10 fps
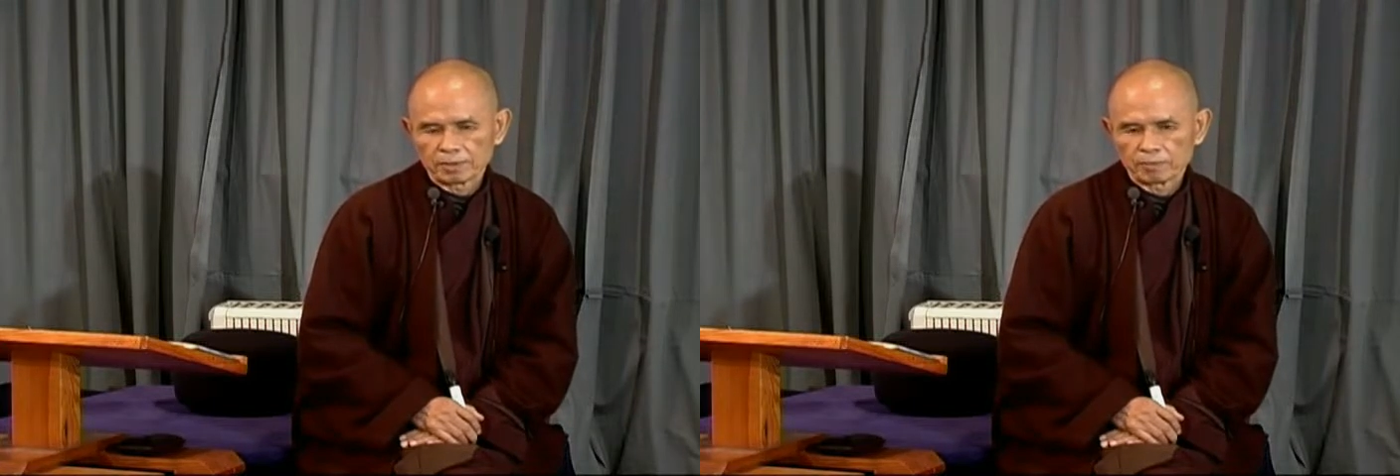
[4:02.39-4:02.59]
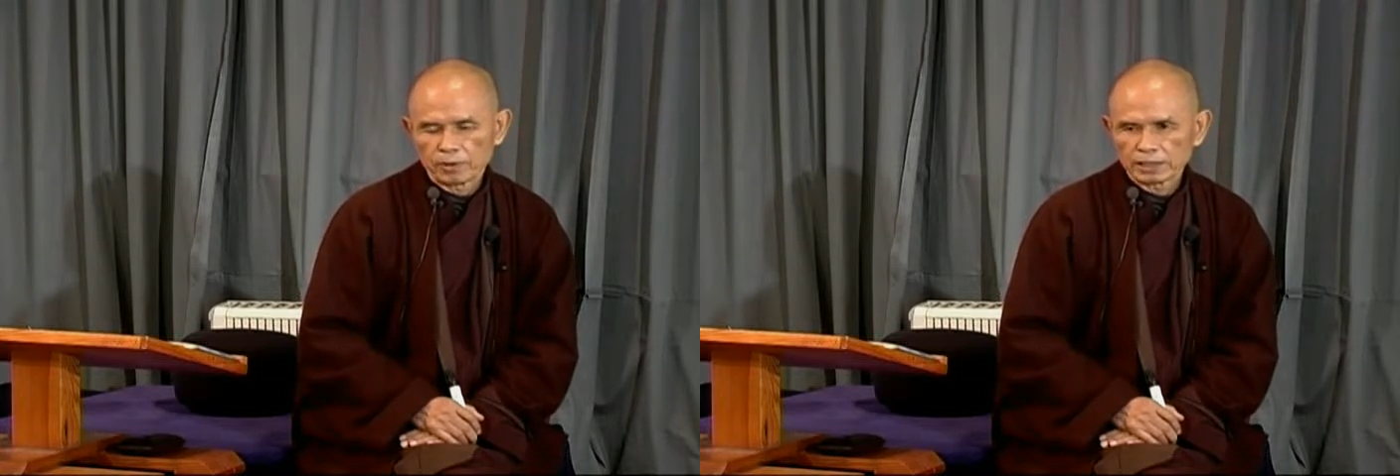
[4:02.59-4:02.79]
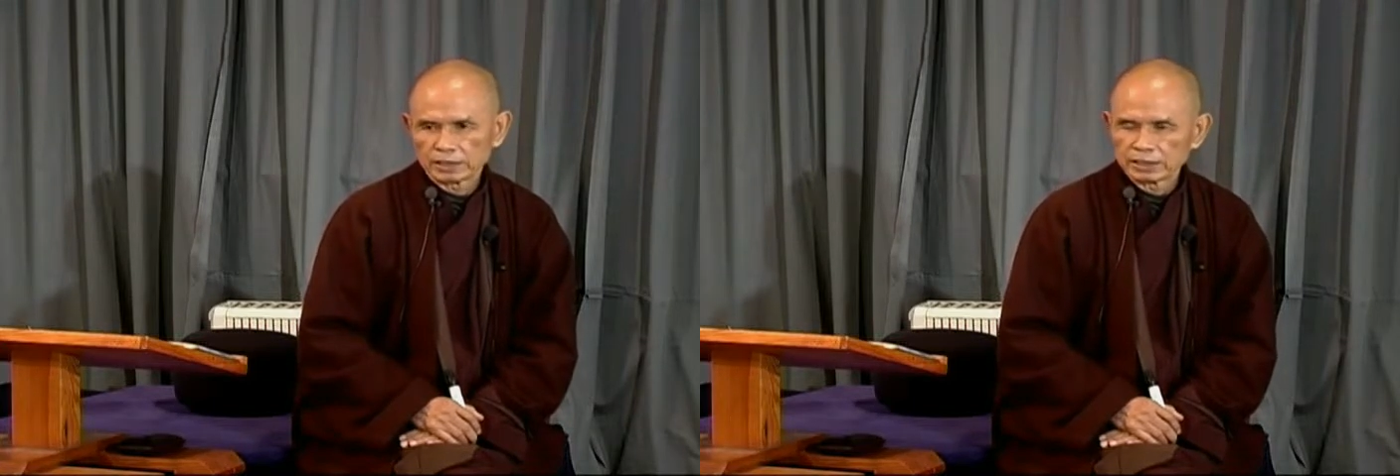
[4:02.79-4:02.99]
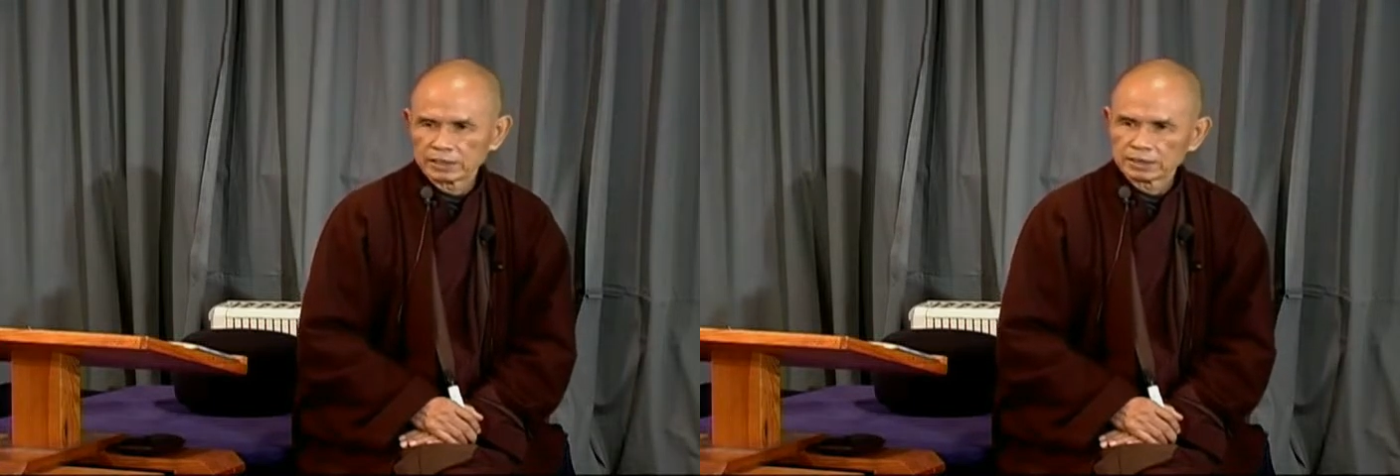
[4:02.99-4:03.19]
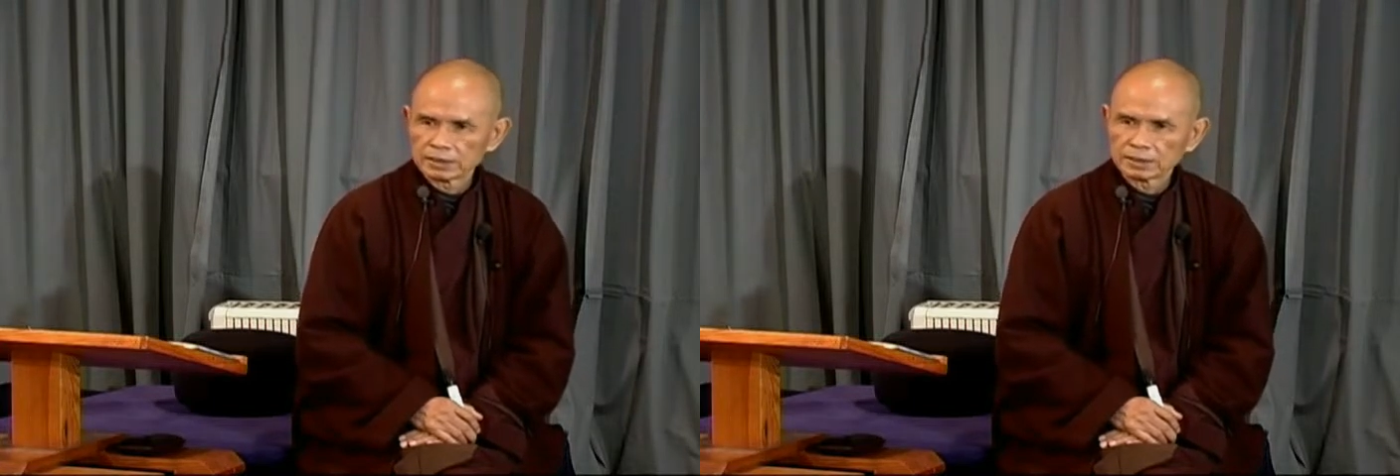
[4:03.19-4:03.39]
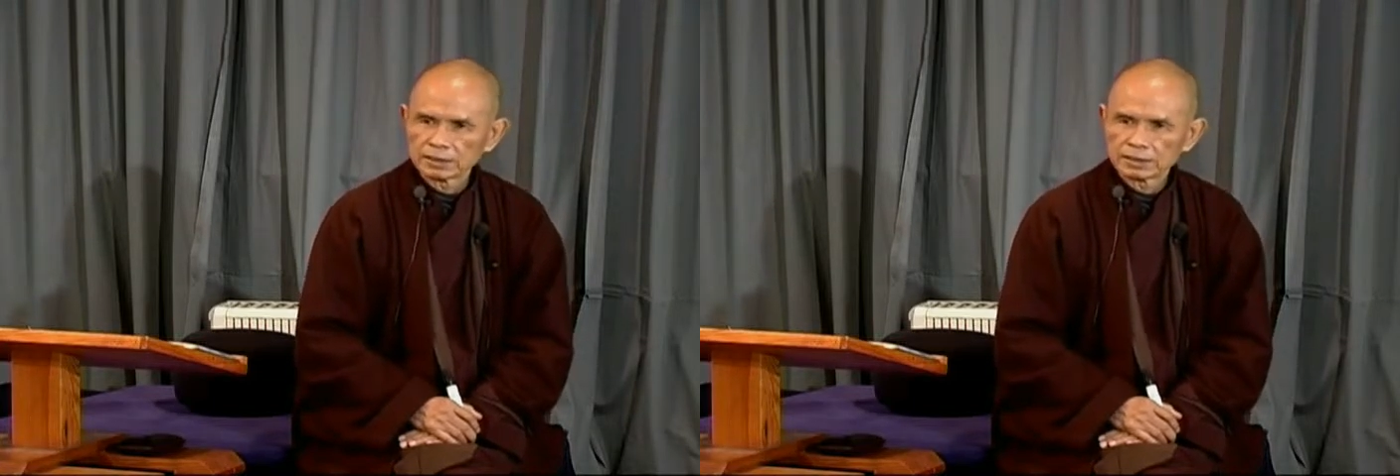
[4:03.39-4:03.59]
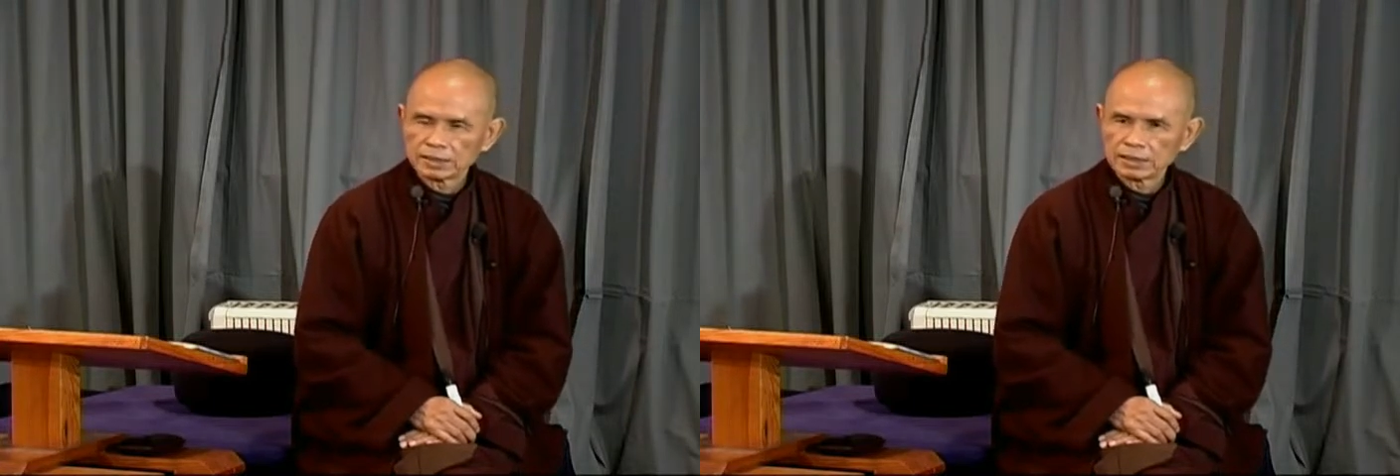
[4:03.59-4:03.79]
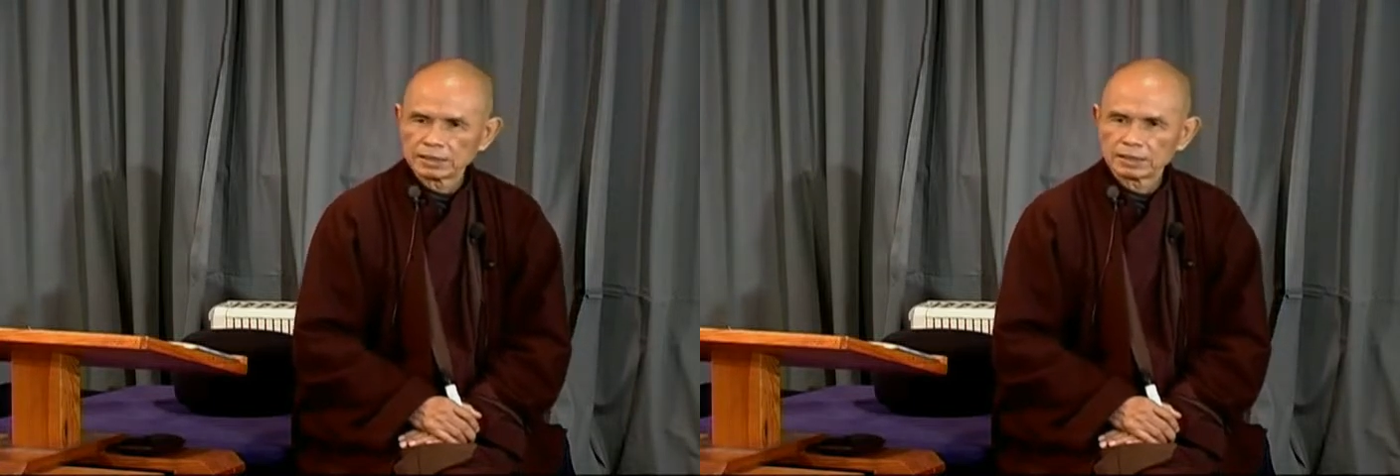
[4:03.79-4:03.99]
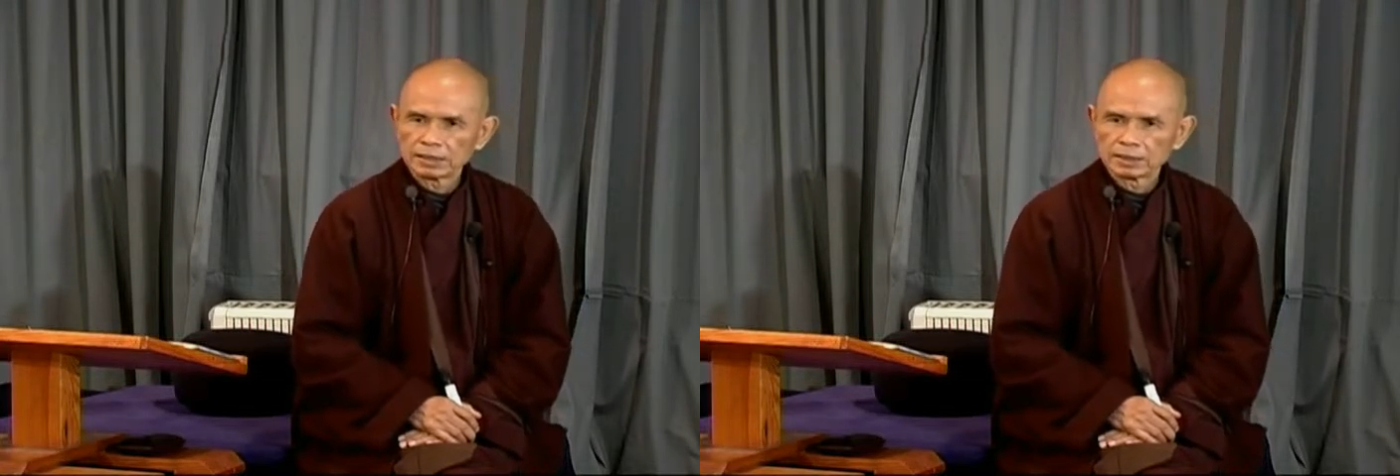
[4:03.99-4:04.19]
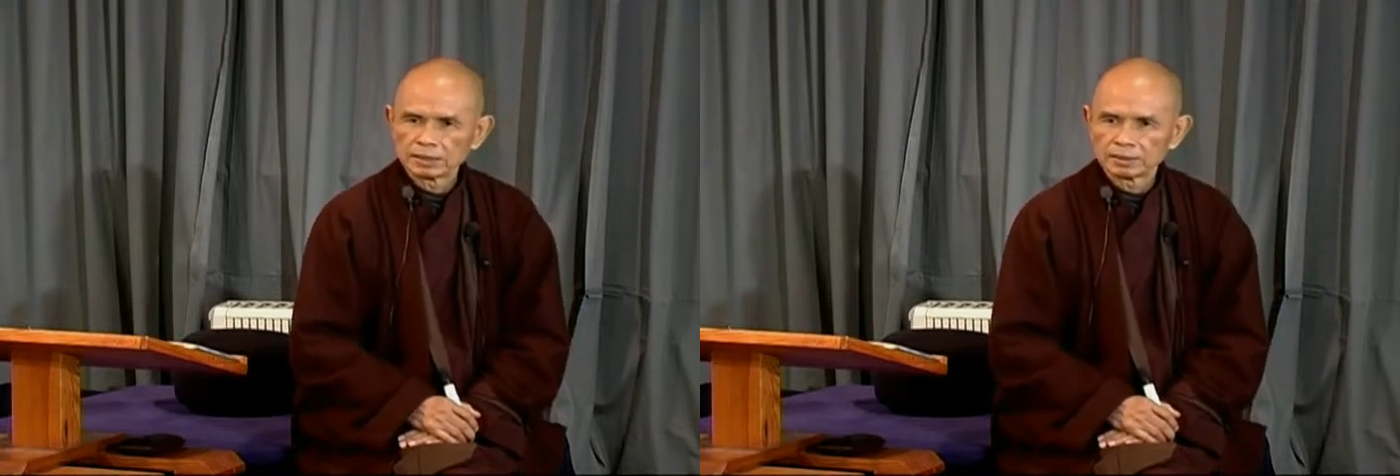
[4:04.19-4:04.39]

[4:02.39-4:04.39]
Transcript: from Washington, D.C.